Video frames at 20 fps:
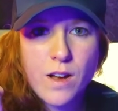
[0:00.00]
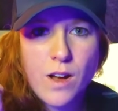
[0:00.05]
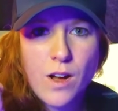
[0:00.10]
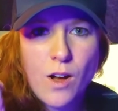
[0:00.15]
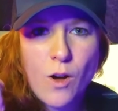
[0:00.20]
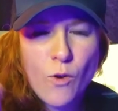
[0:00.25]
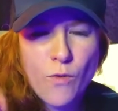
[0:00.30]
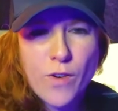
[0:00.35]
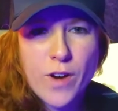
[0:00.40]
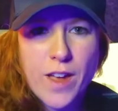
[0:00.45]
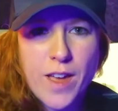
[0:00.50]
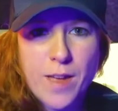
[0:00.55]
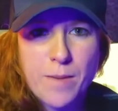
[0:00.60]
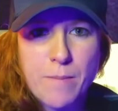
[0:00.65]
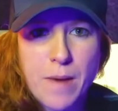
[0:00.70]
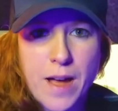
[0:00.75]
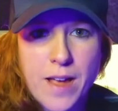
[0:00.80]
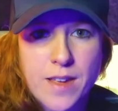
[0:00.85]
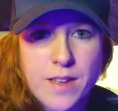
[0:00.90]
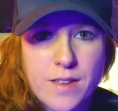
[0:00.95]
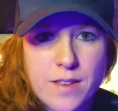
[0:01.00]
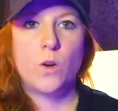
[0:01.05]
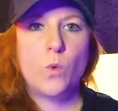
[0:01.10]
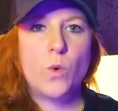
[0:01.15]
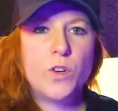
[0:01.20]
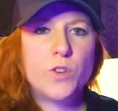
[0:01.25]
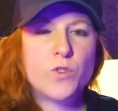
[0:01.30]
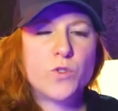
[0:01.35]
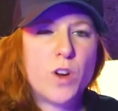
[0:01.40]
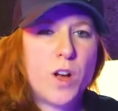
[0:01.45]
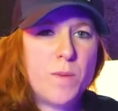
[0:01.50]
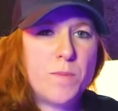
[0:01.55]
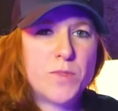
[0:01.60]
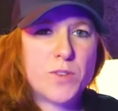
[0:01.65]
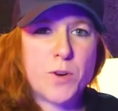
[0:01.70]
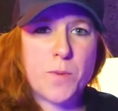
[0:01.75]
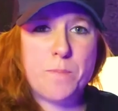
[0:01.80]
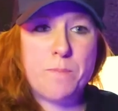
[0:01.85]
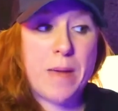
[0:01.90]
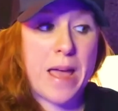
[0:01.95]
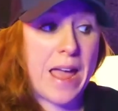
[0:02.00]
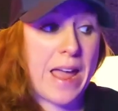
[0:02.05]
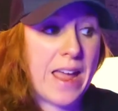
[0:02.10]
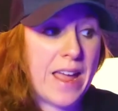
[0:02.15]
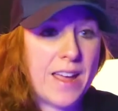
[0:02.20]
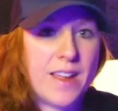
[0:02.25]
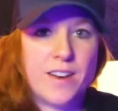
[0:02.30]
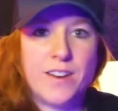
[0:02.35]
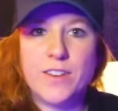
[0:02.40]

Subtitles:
overhead mic. When drums are panned